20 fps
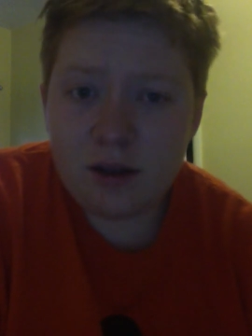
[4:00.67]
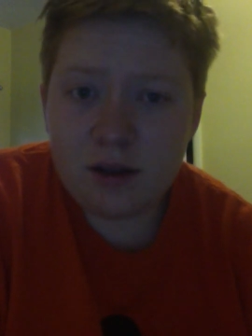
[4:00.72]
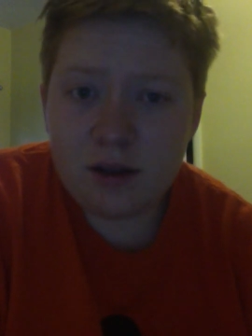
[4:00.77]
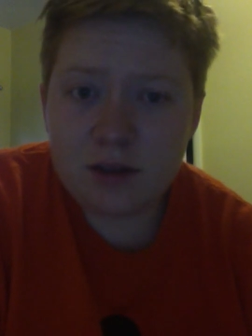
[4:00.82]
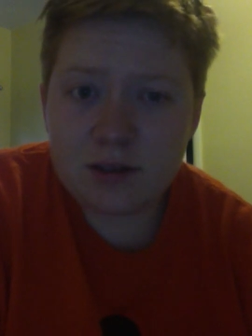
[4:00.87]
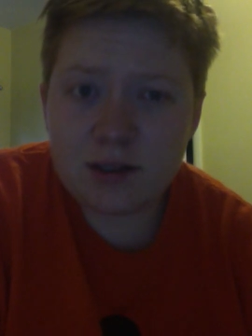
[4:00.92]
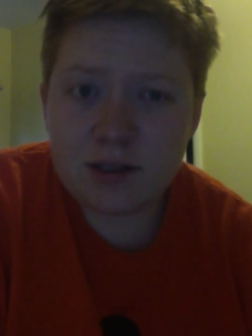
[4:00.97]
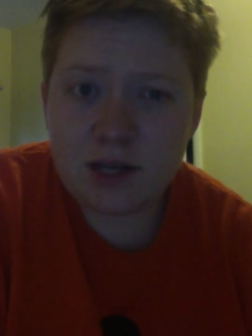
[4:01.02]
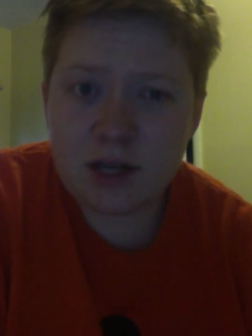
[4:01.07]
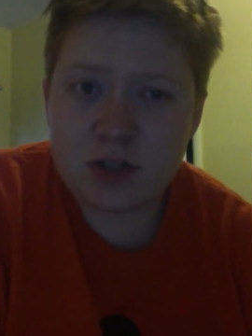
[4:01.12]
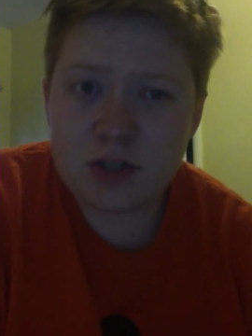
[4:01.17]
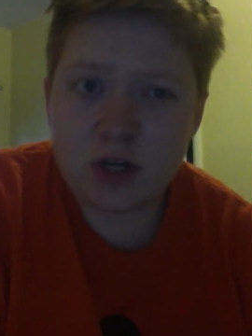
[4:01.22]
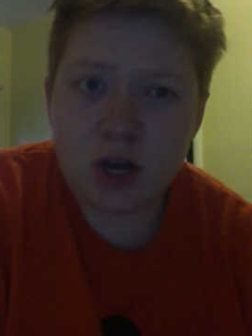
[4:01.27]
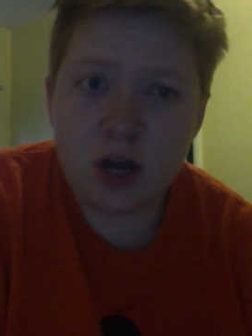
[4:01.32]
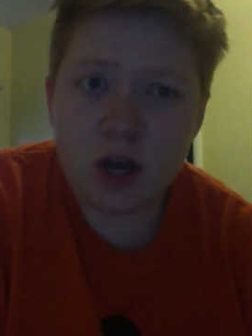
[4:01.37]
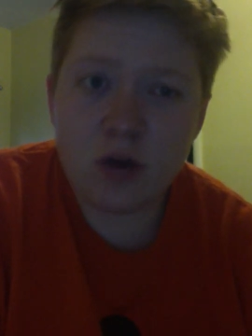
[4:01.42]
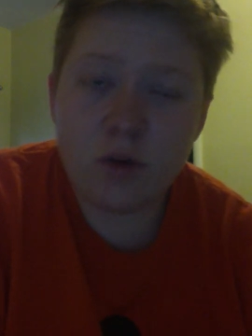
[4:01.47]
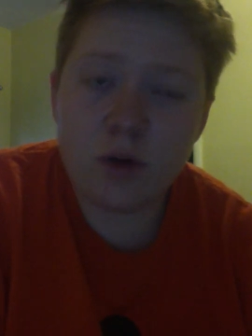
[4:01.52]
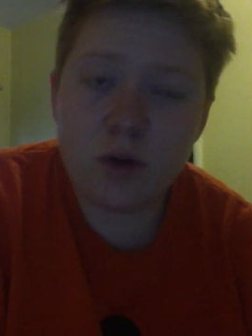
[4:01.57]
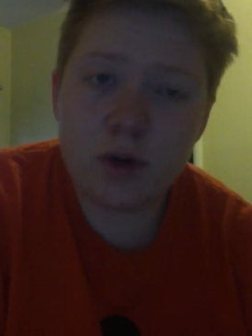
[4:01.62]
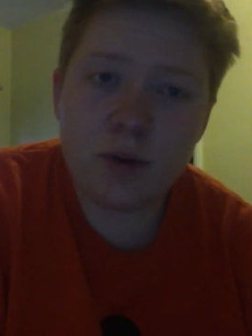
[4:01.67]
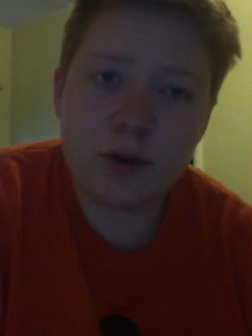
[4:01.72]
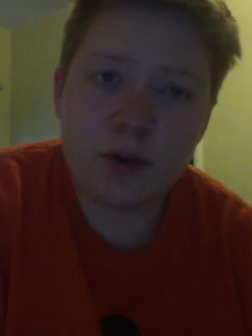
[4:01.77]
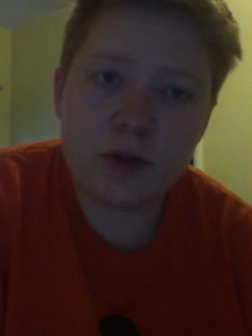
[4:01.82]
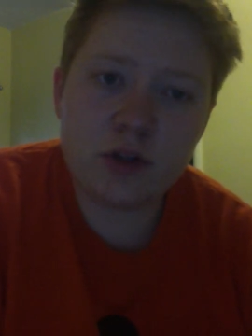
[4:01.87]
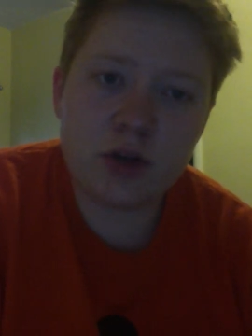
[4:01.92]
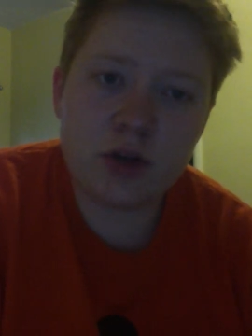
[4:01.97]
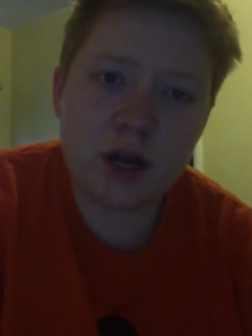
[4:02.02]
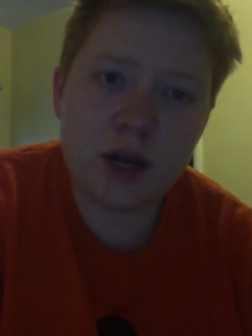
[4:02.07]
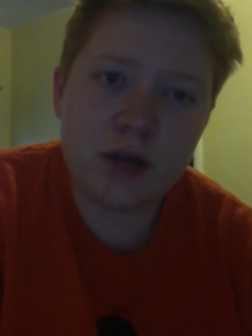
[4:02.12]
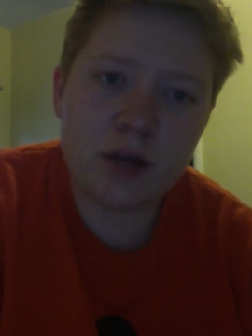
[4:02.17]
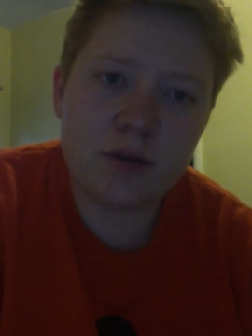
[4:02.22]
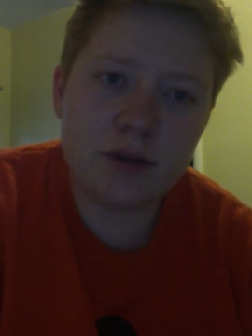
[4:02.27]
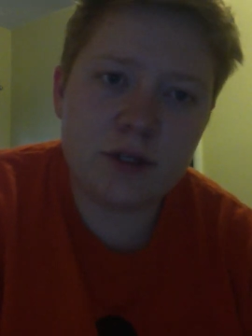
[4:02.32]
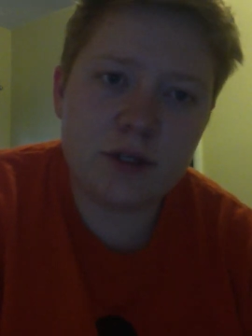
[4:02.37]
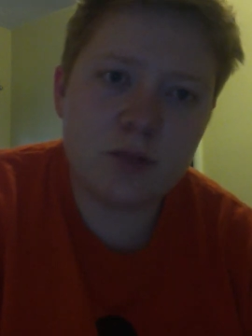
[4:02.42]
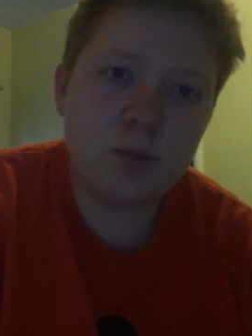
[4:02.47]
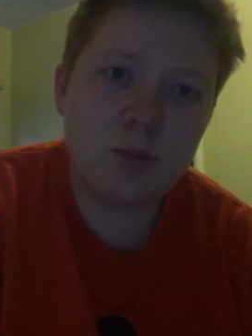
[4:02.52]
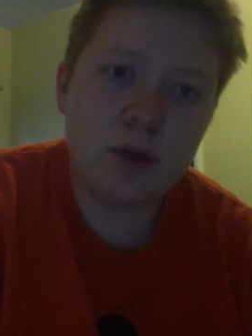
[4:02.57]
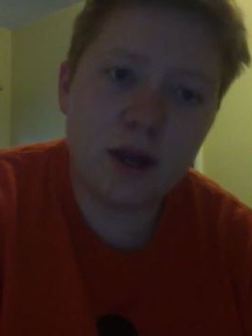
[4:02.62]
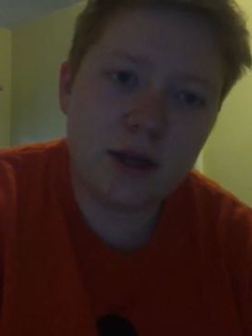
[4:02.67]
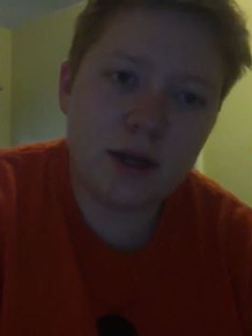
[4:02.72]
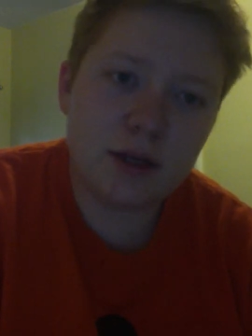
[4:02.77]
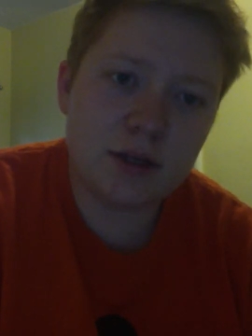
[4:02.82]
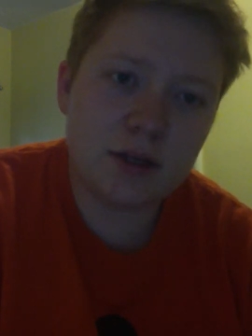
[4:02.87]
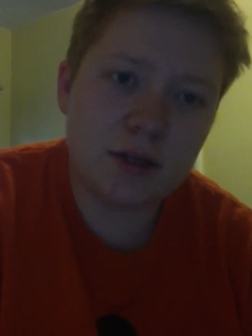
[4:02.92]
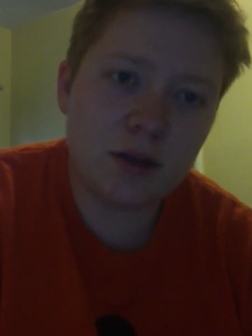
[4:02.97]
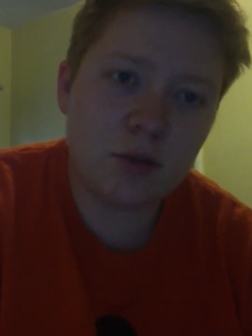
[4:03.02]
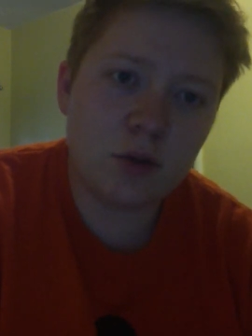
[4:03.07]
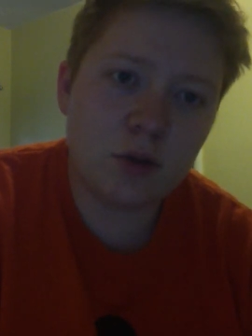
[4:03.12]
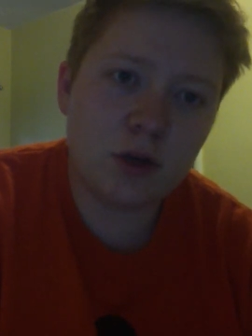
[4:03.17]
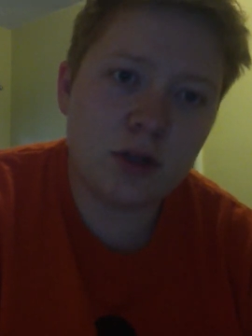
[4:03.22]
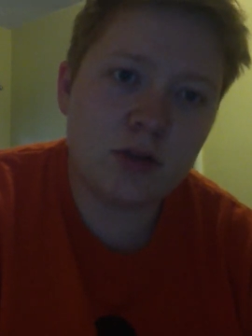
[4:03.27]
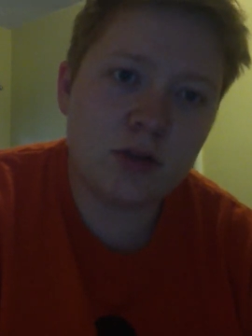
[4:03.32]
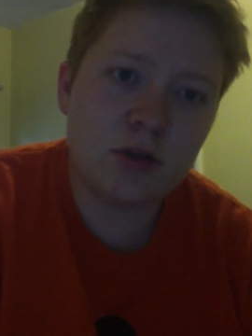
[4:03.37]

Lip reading: / awkward about trying to explain to someone,